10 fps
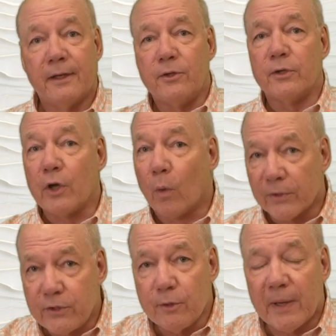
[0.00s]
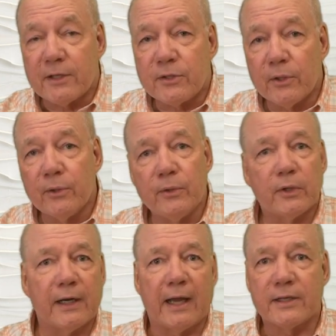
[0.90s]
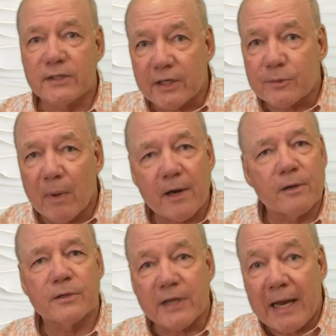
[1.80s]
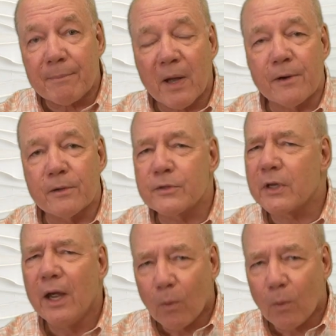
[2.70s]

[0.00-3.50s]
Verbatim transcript: You can go with two by two, you can add six monitors, eight monitors,